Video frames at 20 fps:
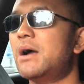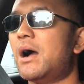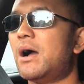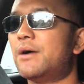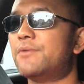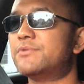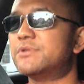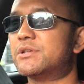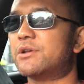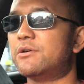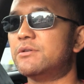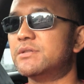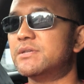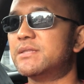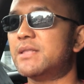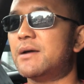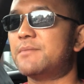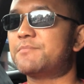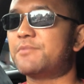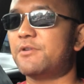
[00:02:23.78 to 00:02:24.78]
I was
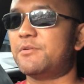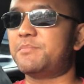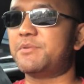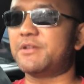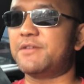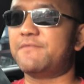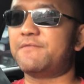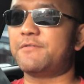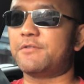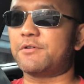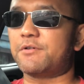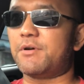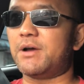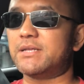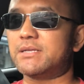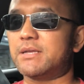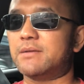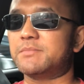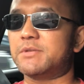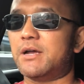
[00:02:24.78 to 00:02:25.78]
holding that property for
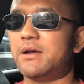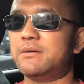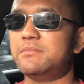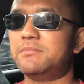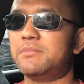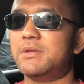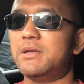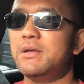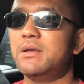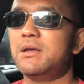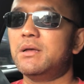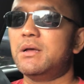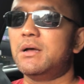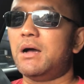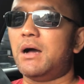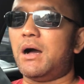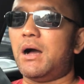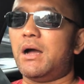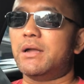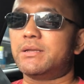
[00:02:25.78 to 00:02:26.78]
quite some time.
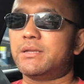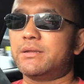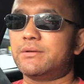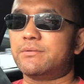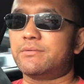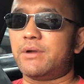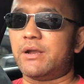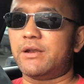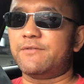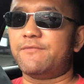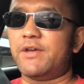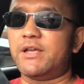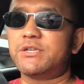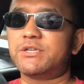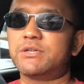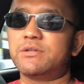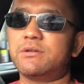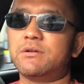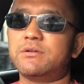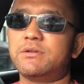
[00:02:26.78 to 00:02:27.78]
I did a
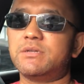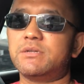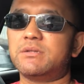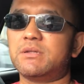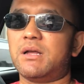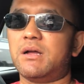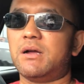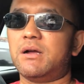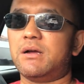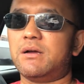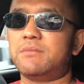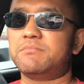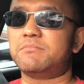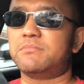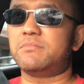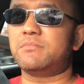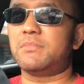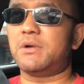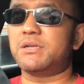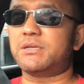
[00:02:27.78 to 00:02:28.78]
renovation on it,
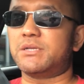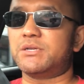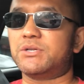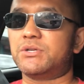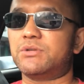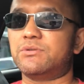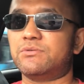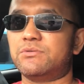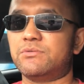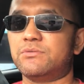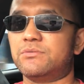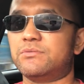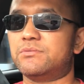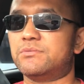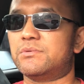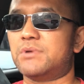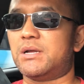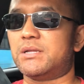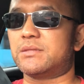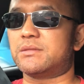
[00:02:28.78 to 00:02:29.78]
additional,
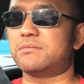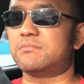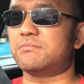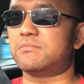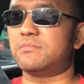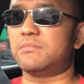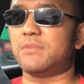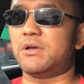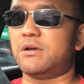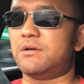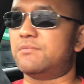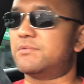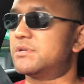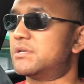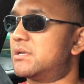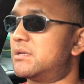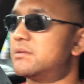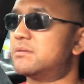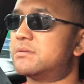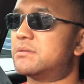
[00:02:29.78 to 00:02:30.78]

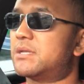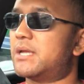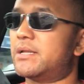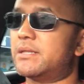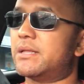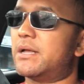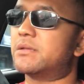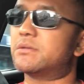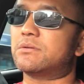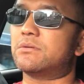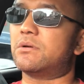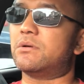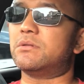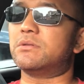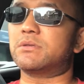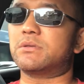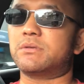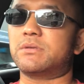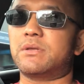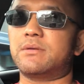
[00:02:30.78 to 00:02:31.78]
$10,000 or
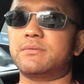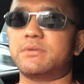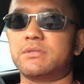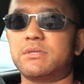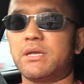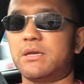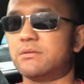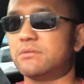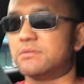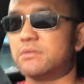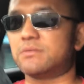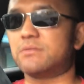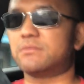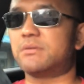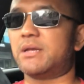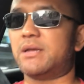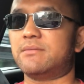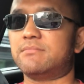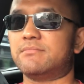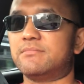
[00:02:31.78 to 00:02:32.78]
something,
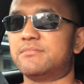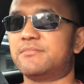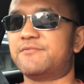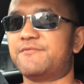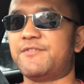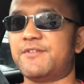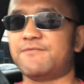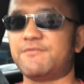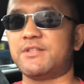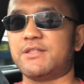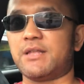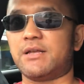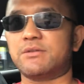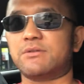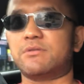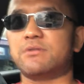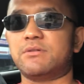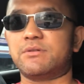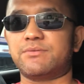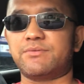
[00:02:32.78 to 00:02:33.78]

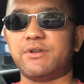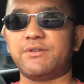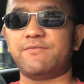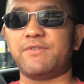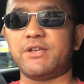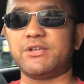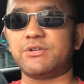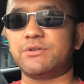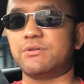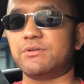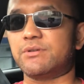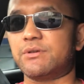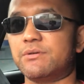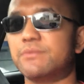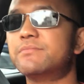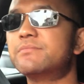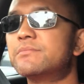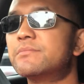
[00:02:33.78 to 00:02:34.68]
$15,000 renovation or so.